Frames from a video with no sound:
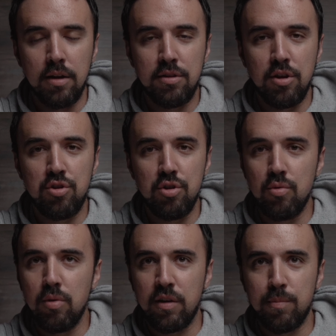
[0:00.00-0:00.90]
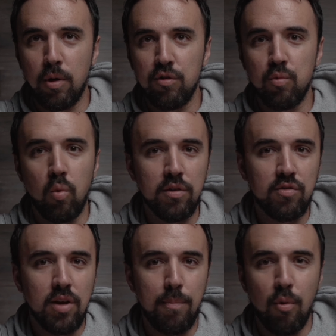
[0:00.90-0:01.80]
did you expose one
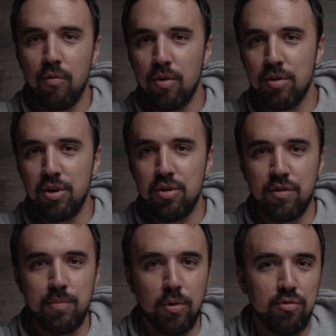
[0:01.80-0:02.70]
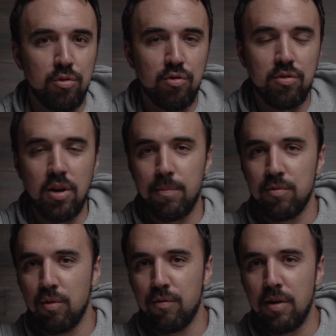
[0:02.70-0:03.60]
stop over? Did you expose two stops
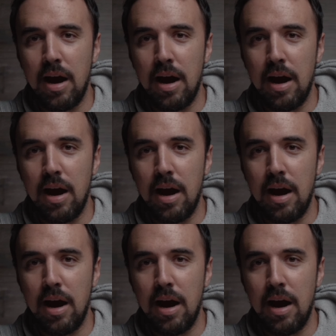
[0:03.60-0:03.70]
over?